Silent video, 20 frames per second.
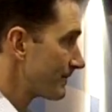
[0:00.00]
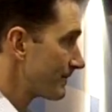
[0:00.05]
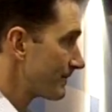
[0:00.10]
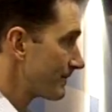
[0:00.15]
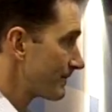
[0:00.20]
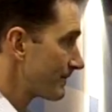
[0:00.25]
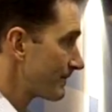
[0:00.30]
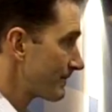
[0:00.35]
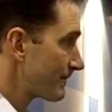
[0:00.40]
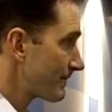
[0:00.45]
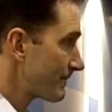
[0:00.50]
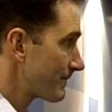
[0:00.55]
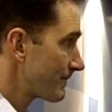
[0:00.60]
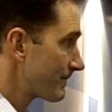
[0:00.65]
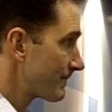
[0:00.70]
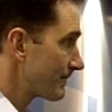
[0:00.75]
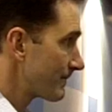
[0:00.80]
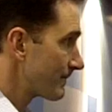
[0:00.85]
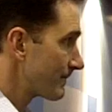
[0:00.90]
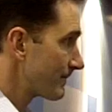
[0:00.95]

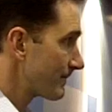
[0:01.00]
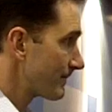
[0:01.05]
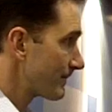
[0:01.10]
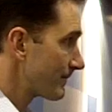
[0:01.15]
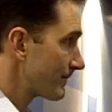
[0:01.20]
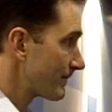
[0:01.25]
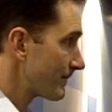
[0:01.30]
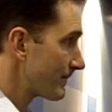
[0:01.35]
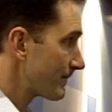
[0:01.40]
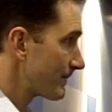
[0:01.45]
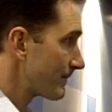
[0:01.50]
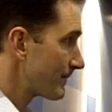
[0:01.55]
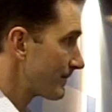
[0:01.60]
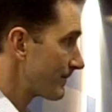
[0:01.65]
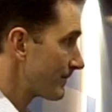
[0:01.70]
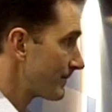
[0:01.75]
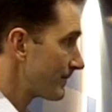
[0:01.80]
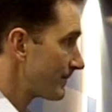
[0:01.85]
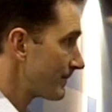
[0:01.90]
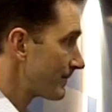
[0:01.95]

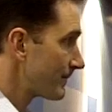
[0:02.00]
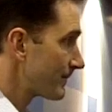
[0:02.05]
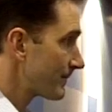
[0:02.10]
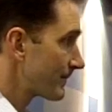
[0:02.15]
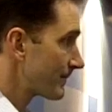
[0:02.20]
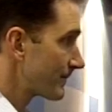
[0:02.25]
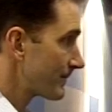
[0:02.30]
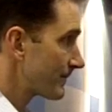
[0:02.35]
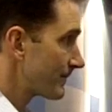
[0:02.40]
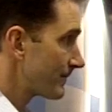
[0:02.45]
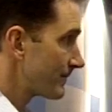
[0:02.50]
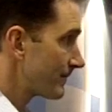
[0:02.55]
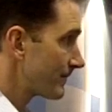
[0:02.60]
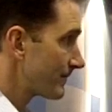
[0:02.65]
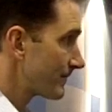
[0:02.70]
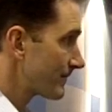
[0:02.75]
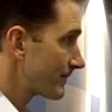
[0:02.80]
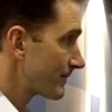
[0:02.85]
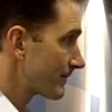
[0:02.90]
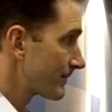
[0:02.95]

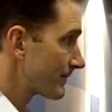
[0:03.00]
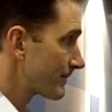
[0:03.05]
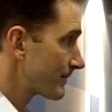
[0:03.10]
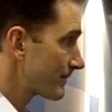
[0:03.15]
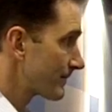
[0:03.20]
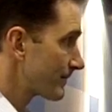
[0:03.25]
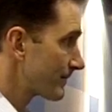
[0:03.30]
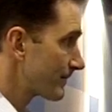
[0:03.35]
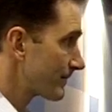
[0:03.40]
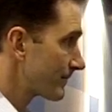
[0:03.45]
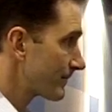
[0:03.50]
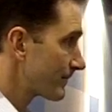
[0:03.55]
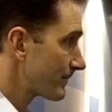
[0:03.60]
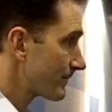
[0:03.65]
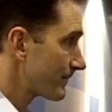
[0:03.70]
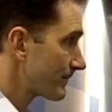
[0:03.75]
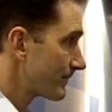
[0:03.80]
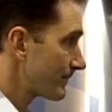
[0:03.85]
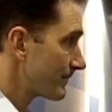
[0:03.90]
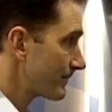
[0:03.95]

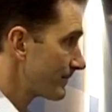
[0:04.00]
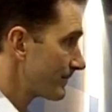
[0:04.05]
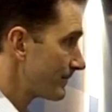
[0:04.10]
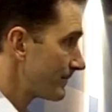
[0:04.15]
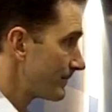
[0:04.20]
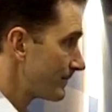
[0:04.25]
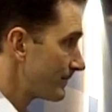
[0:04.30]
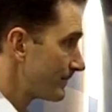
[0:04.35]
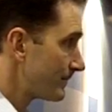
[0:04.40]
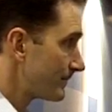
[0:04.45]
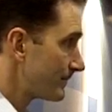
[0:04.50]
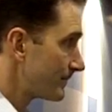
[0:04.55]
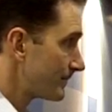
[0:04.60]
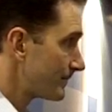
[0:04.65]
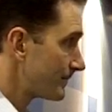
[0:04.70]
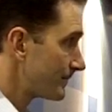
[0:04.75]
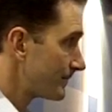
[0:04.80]
[no speech]